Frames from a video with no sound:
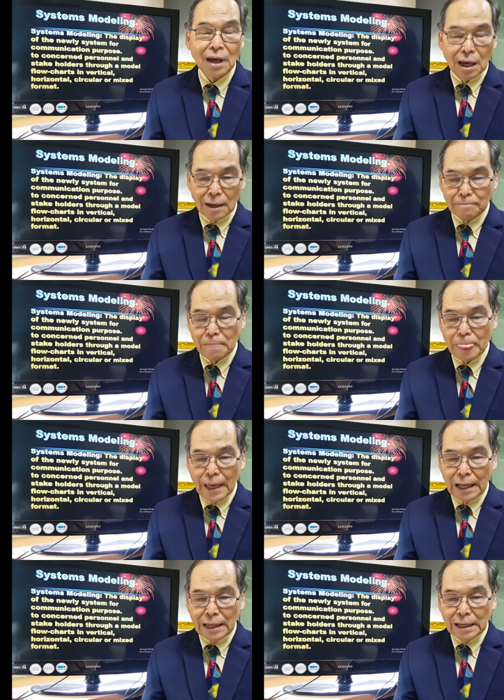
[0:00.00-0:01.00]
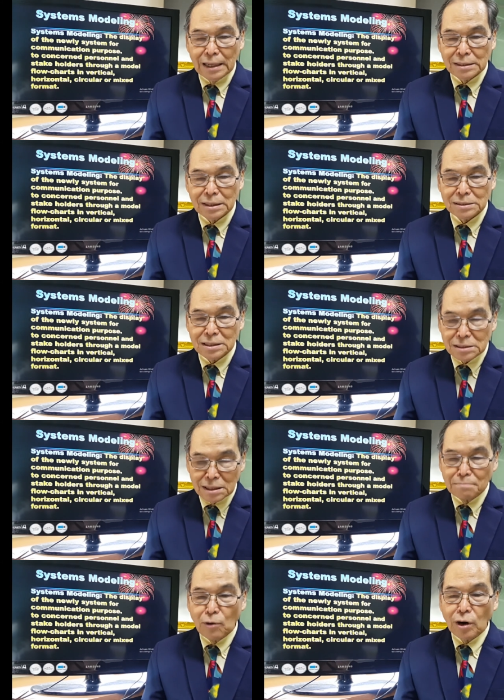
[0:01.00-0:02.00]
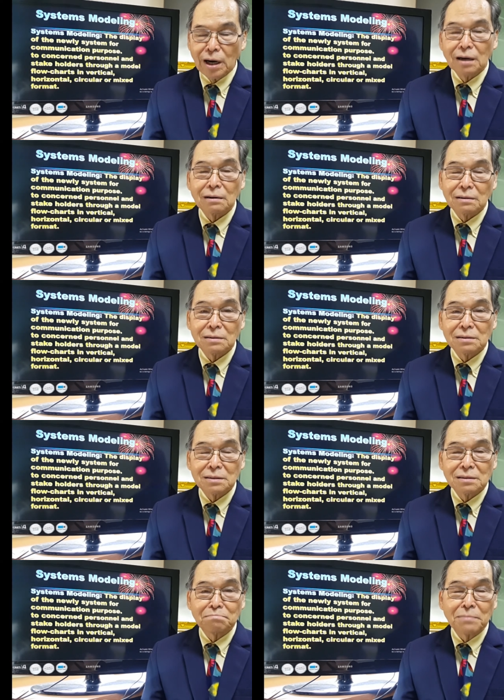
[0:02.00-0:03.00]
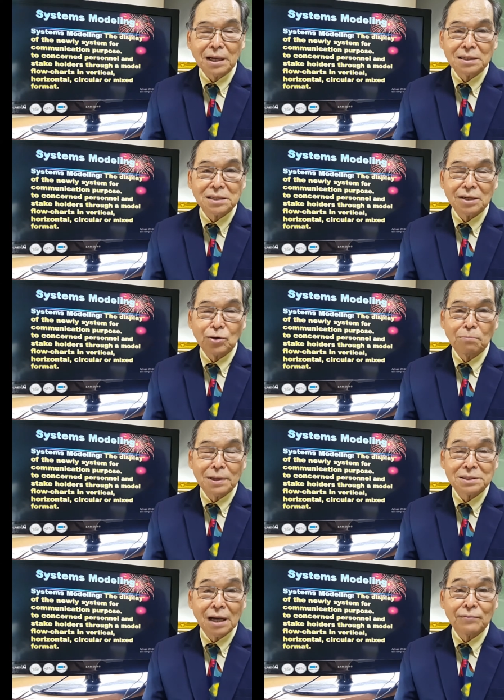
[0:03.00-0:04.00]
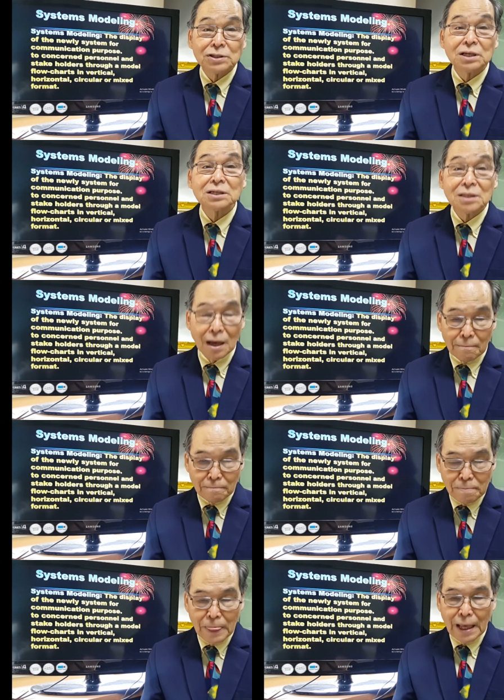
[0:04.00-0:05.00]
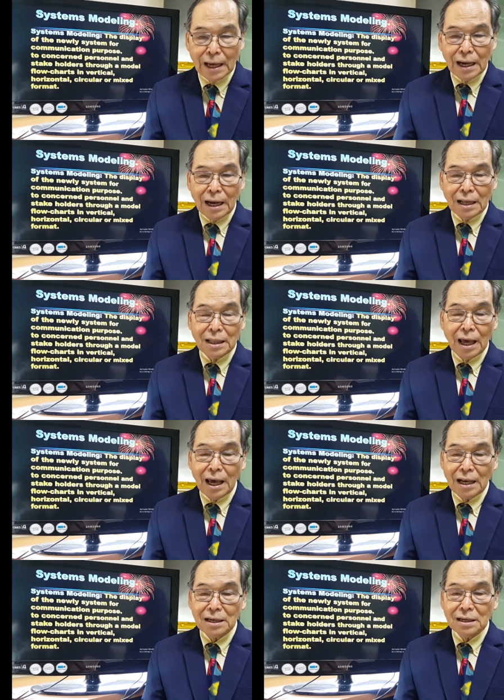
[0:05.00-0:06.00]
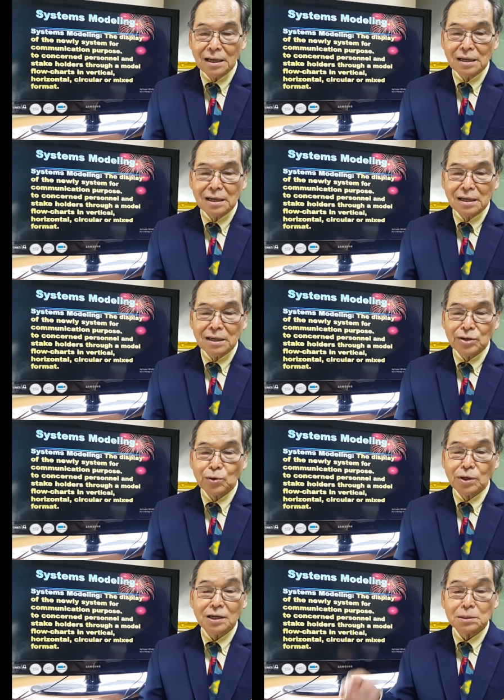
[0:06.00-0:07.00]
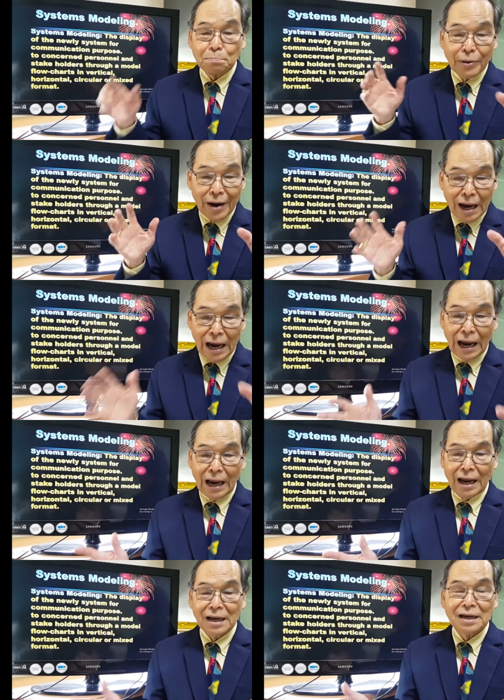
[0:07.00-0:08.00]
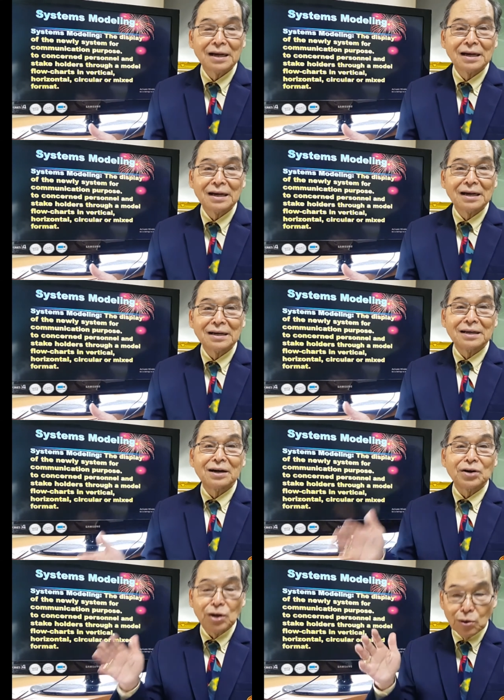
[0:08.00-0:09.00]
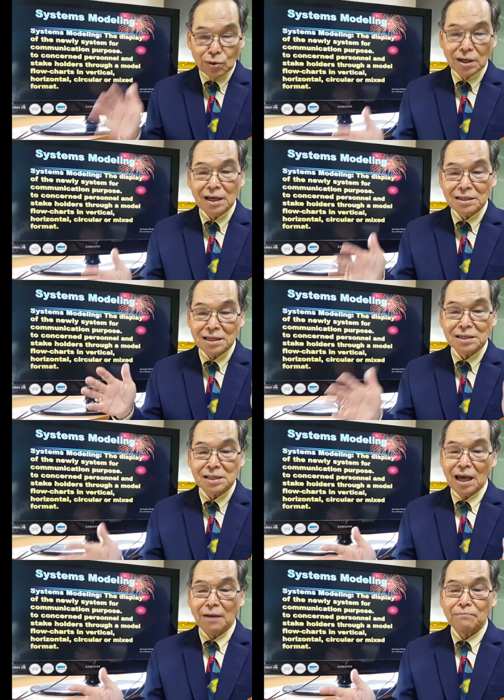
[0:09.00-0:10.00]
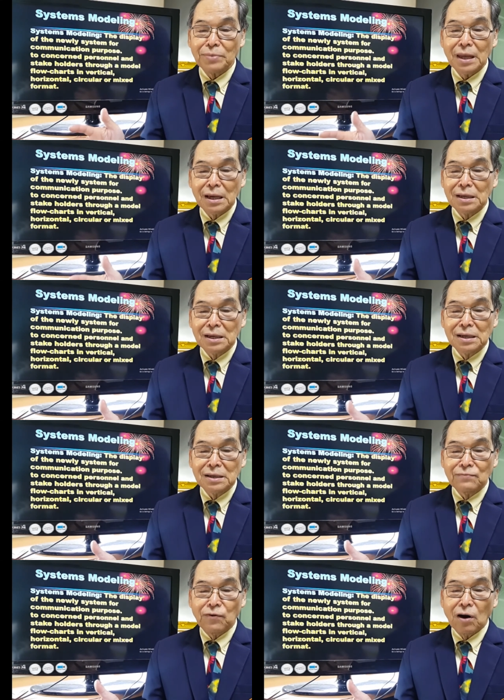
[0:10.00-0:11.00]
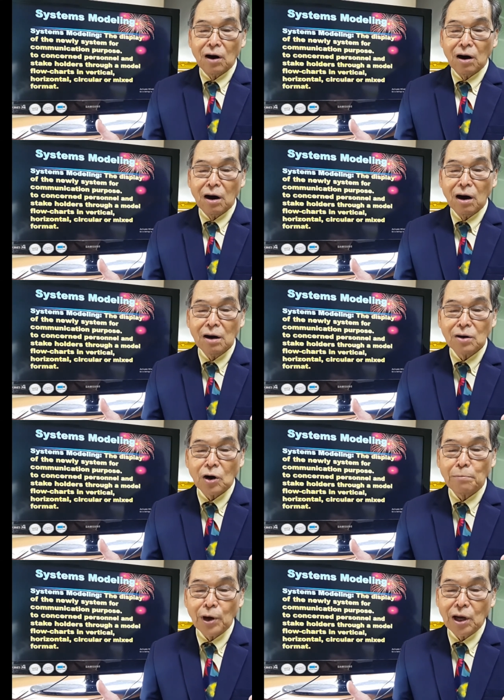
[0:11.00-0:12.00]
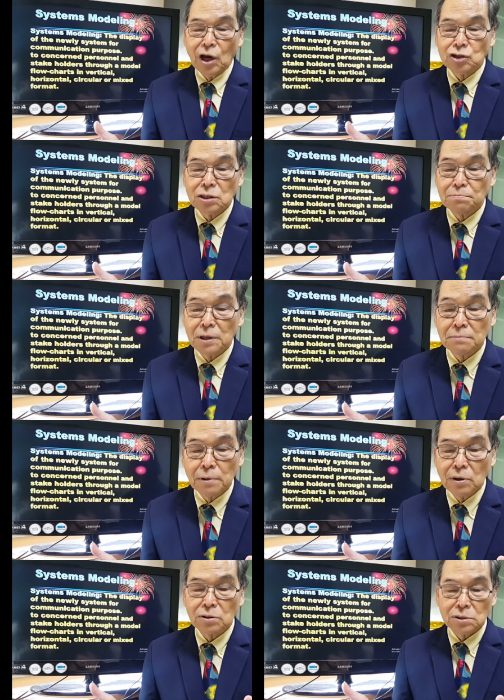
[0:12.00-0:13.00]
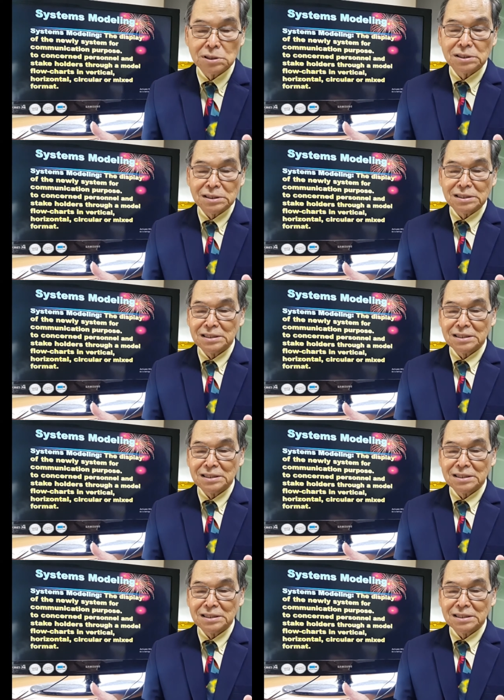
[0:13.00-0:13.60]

Okay. So system model means that you must have a system. Then you display the newly system for communication purpose.